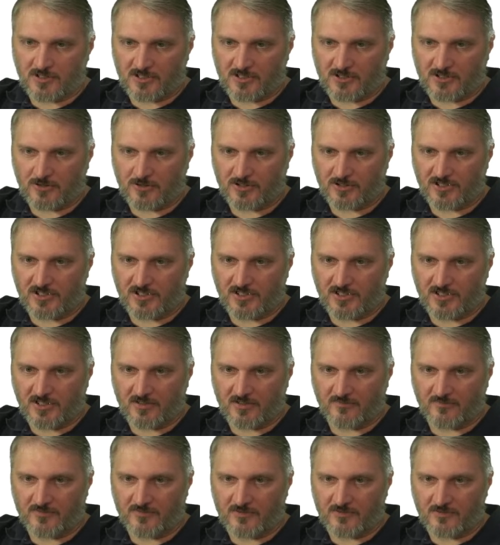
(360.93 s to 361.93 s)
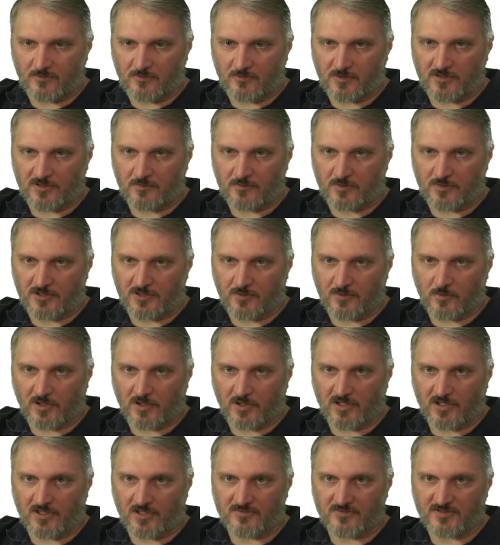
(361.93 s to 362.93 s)
cookie in here. If you when you run
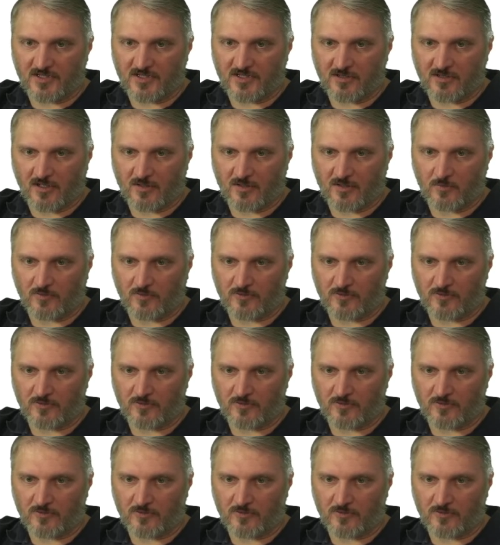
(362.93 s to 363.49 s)
it, you say login with